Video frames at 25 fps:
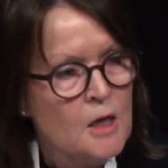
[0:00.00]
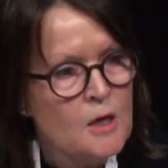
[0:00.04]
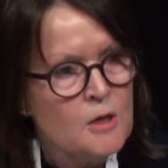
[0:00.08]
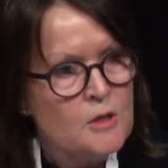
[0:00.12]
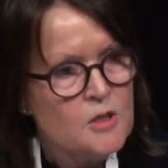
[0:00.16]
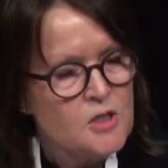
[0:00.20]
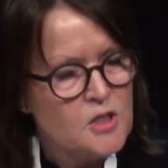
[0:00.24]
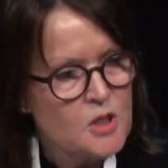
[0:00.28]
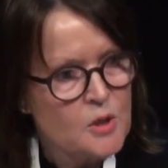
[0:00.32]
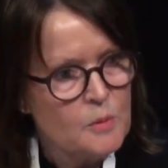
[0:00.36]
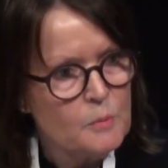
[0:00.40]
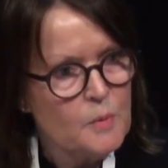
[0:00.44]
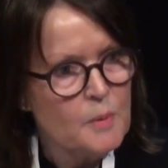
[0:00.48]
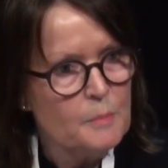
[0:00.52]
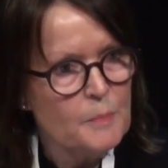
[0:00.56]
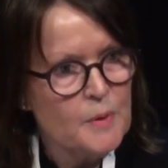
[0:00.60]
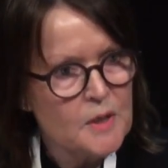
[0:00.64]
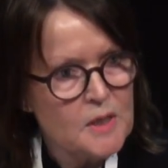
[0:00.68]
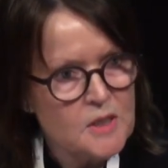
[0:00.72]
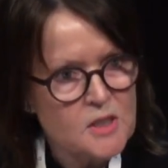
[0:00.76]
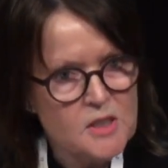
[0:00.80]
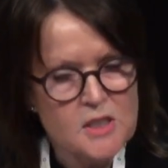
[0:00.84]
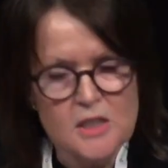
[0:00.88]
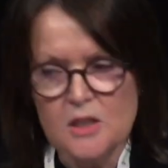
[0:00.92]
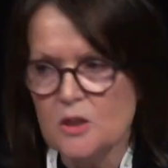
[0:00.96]
So
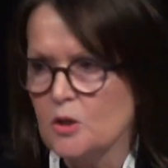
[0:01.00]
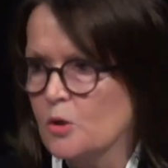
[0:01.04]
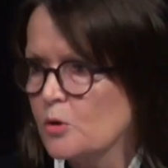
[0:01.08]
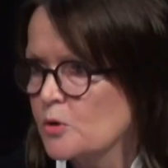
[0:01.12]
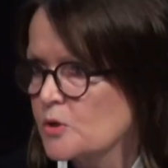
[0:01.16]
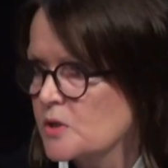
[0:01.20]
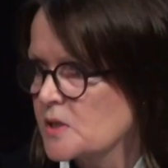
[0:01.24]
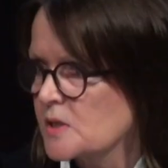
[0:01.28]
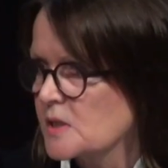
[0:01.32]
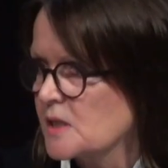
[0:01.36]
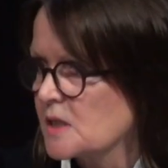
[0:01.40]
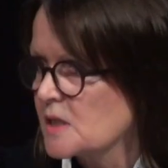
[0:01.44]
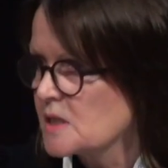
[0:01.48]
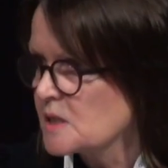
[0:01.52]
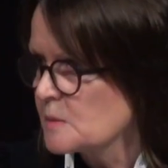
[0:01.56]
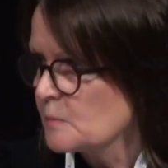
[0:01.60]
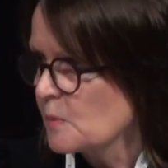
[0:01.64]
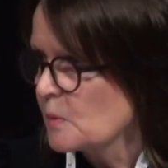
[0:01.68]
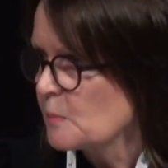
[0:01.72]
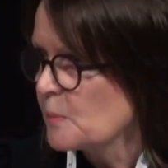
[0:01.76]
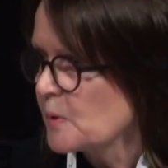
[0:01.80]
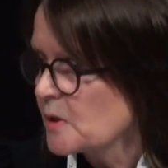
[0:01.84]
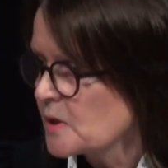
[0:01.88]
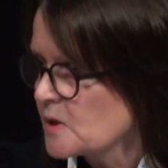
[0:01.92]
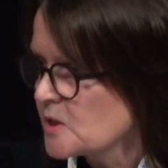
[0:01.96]
mobility loss is
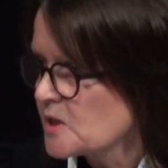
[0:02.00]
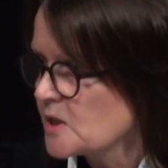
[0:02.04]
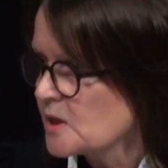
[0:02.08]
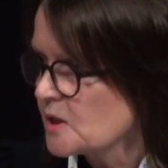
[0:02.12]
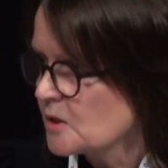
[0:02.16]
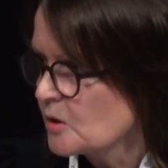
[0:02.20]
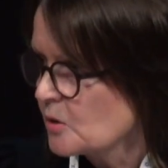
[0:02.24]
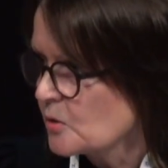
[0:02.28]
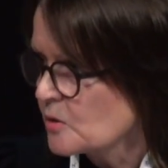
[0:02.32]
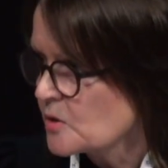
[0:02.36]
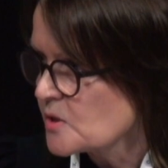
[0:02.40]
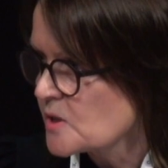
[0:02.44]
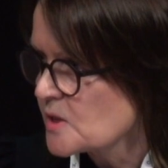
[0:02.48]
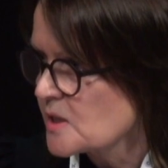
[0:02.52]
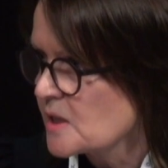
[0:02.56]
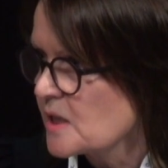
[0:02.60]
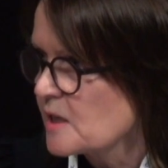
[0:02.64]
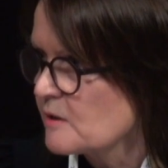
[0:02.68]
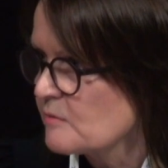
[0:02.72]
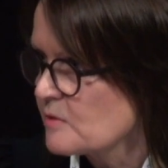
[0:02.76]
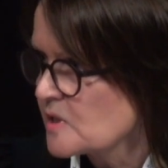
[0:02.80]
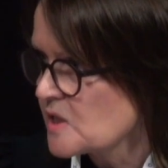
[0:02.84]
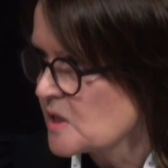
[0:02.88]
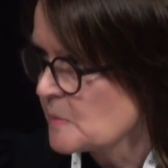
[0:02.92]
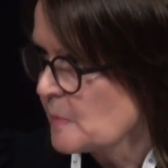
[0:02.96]
mobility loss,
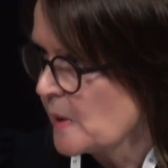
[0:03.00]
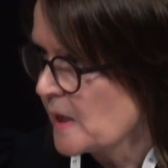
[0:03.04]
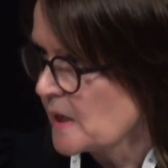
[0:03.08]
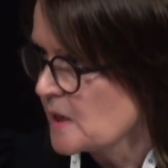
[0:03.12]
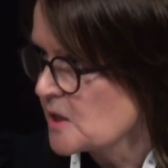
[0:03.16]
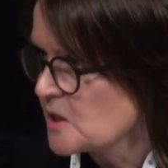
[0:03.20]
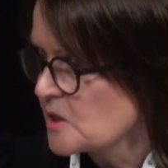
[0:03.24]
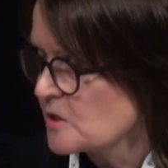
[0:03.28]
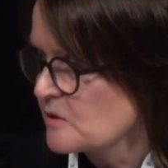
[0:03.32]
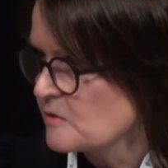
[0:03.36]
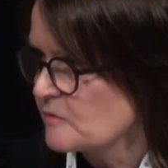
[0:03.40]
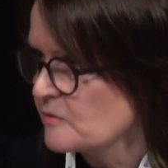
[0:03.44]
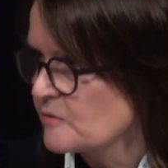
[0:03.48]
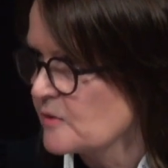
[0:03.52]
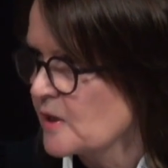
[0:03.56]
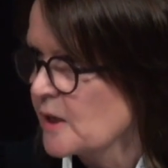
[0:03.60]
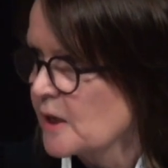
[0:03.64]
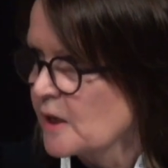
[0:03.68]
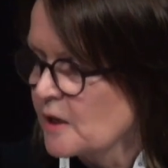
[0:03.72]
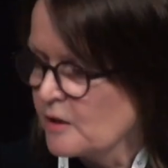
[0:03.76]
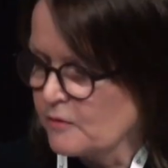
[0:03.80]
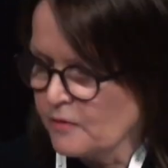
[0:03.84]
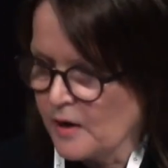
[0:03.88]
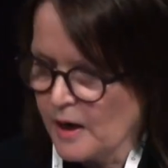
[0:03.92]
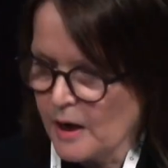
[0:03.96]
irrespective
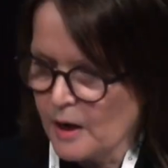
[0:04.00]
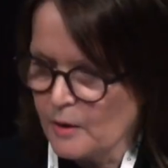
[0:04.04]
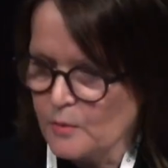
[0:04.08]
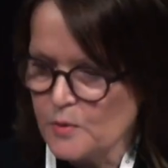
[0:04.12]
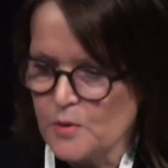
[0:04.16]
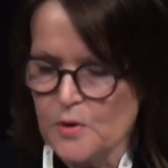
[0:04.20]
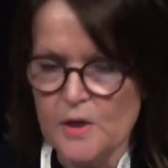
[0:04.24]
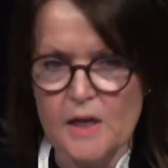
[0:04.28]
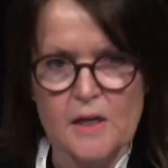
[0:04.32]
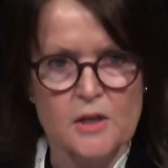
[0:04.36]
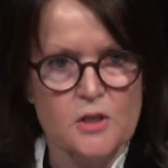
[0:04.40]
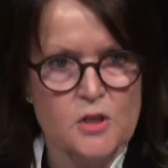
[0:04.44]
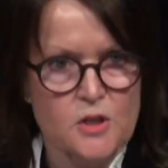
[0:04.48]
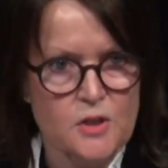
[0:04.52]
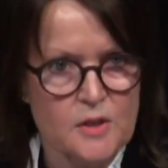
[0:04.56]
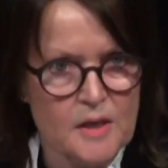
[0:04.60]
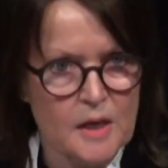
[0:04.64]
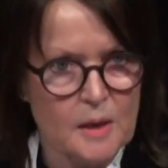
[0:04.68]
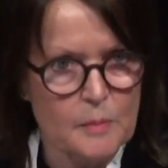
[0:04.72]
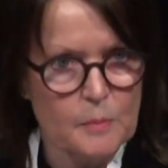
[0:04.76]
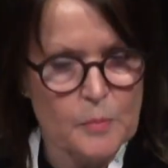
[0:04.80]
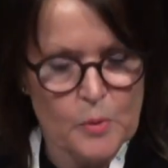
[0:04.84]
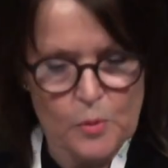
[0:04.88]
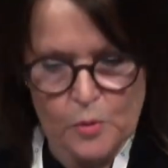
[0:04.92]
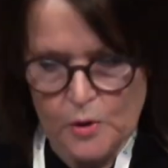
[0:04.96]
of how you get to
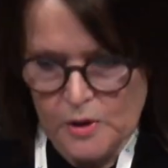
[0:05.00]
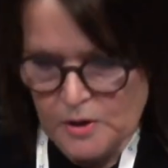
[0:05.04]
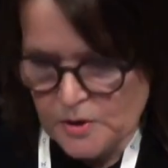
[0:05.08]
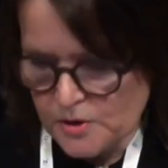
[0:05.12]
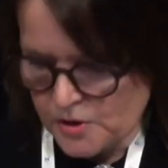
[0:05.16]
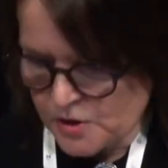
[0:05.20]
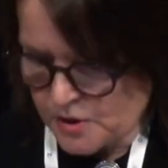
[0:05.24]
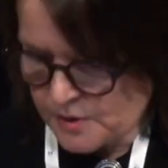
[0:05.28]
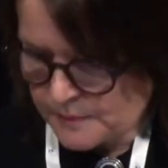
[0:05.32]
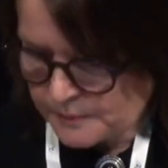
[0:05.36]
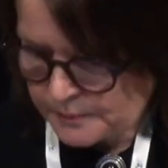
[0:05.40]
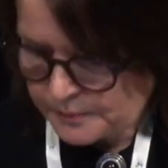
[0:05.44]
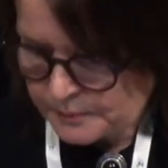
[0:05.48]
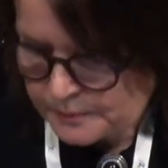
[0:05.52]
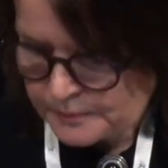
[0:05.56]
that point.